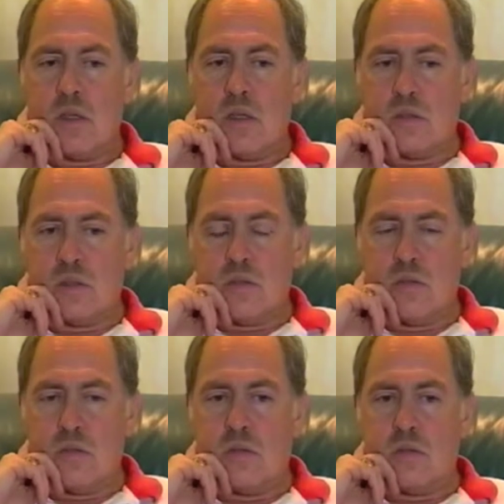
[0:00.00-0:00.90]
as a
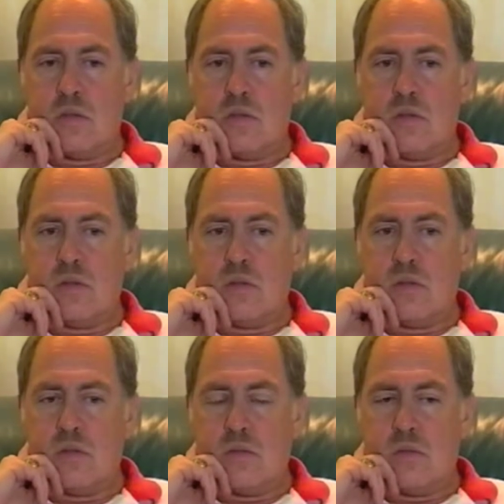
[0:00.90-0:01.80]
tool
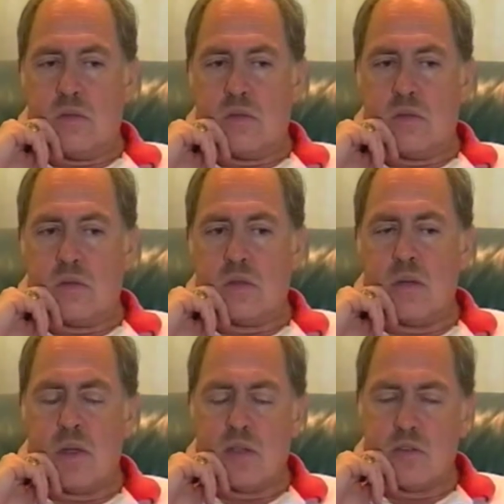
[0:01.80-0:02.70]
to
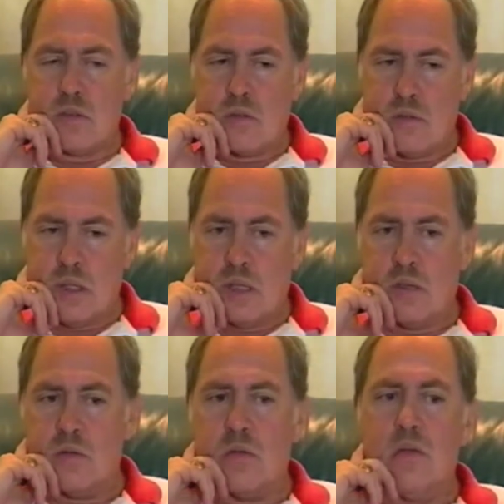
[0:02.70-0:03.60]
somehow slow
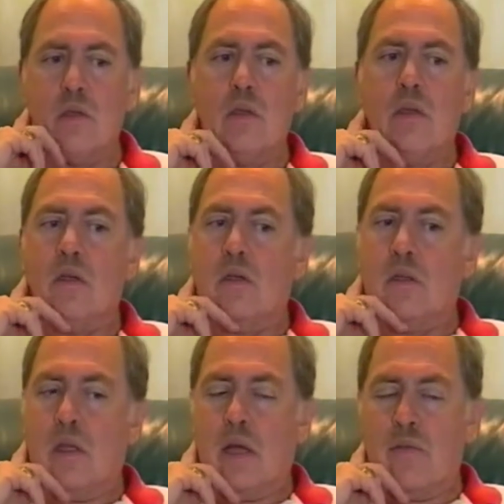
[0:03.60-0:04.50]
down
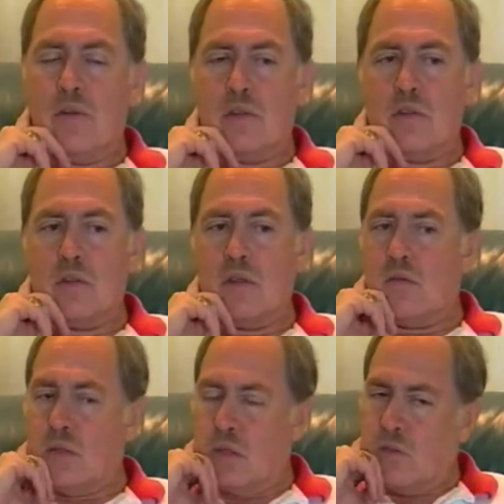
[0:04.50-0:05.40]
the efforts
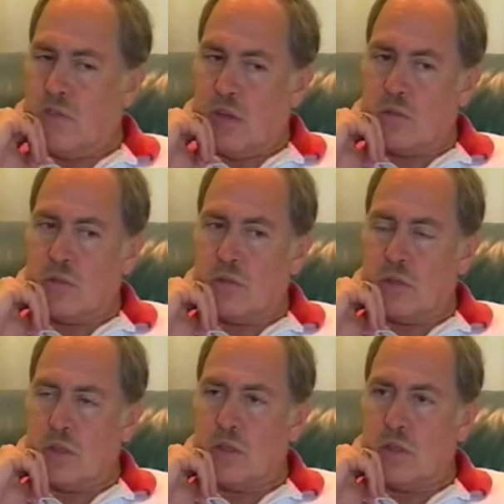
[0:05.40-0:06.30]
within the federal
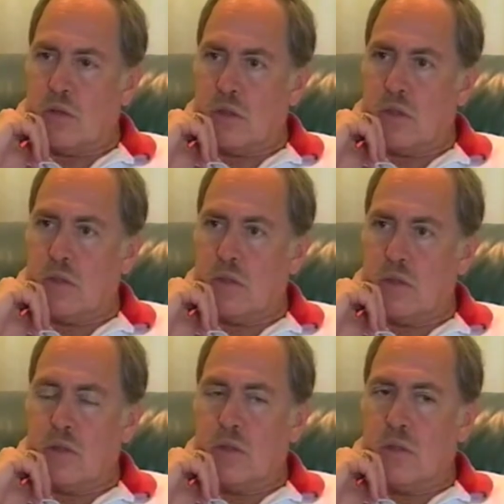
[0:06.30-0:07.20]
judiciary
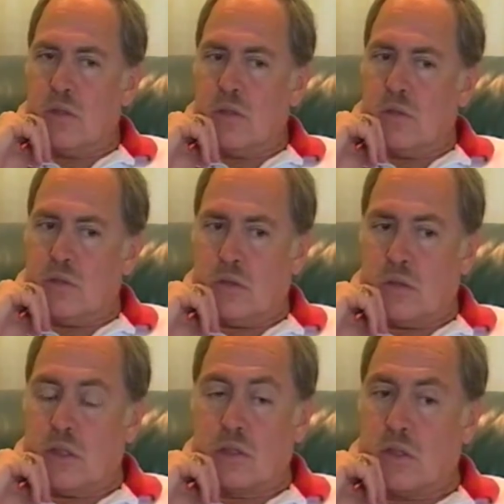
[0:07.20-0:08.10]
to
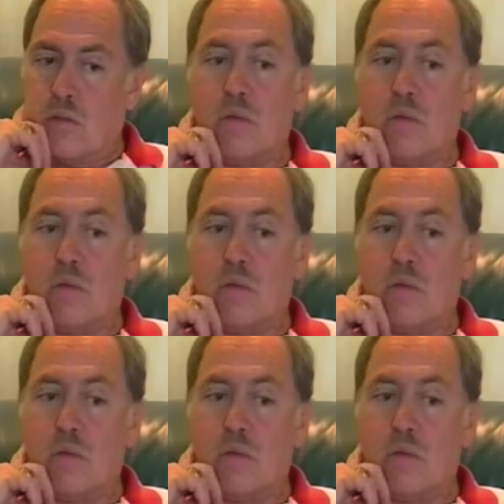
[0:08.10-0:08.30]
essentially